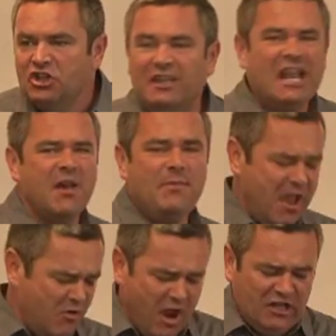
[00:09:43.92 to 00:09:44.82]
to get up
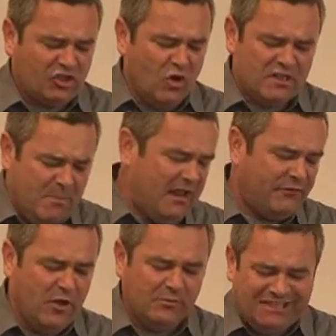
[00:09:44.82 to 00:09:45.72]
there, write songs, make
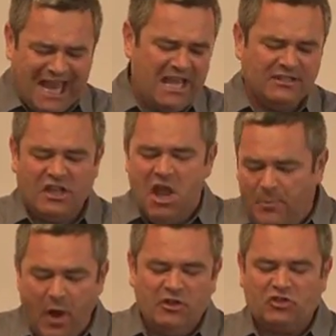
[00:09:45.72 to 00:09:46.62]
films, dance,
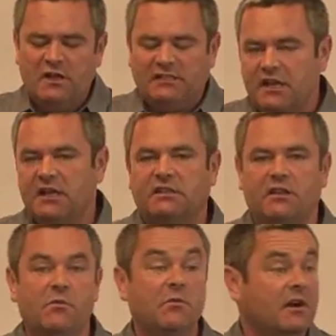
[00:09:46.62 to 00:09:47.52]
poetry? Then I
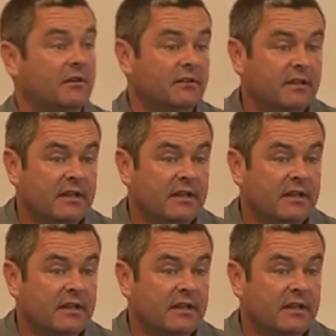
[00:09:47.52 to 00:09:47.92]
said, well,